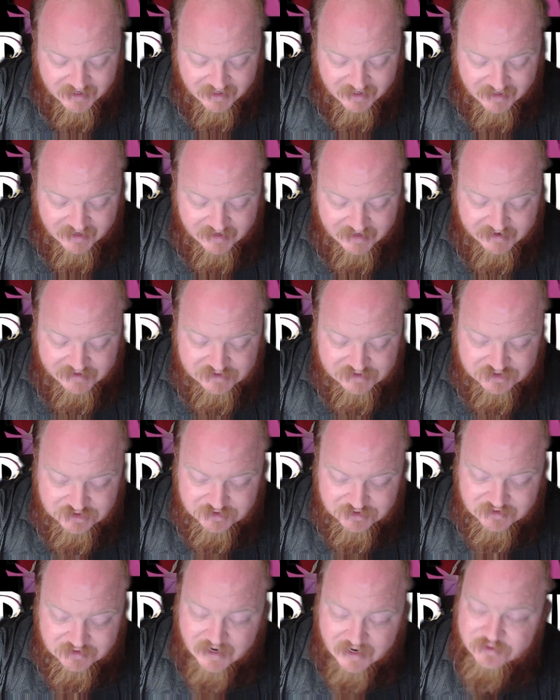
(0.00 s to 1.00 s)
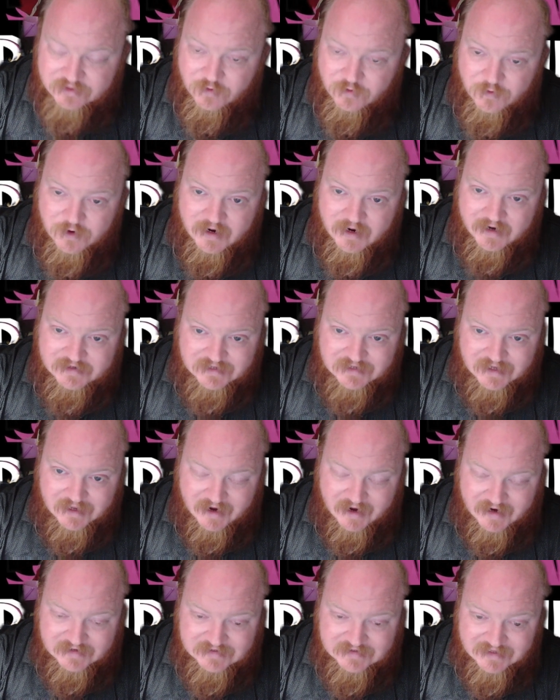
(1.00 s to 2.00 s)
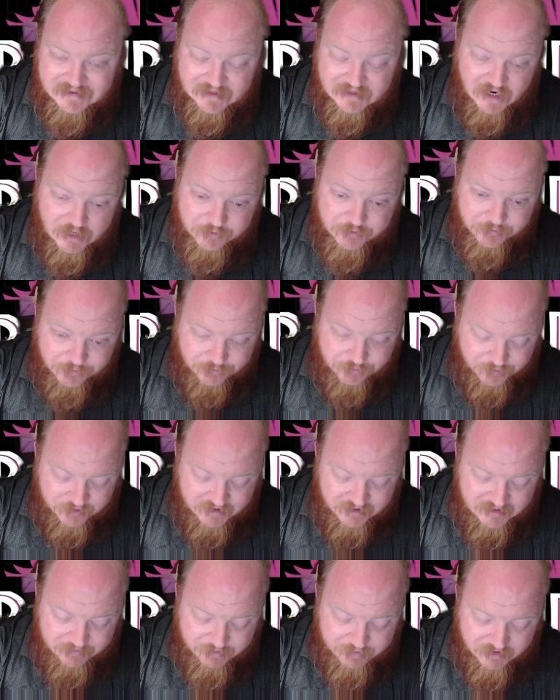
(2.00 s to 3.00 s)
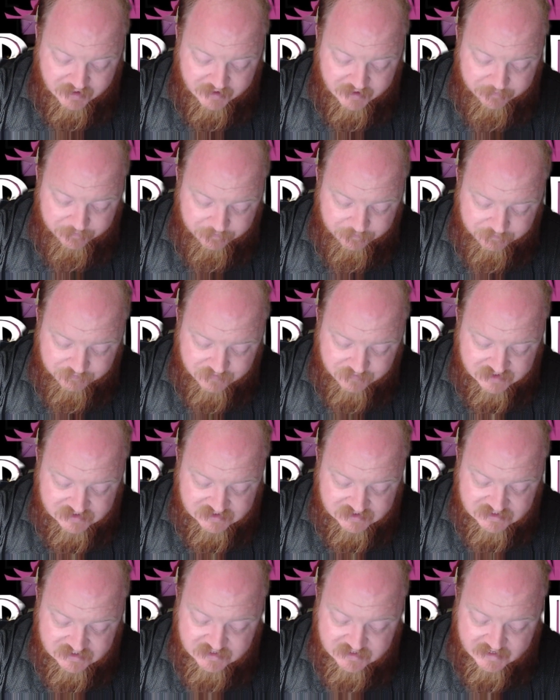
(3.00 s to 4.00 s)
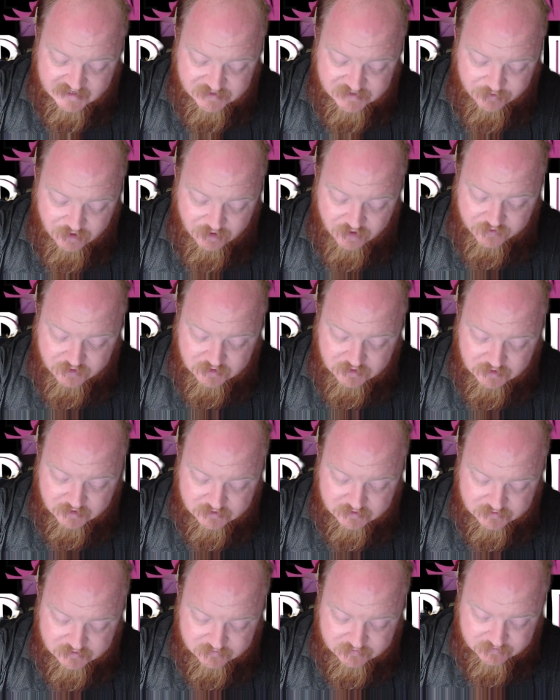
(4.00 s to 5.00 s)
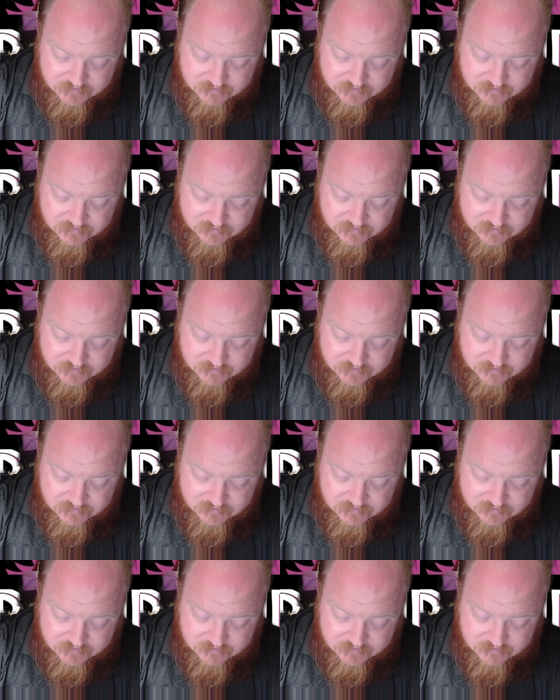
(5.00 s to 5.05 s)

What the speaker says: it is not the one I take. I take the other 3, but this is not to be overlooked.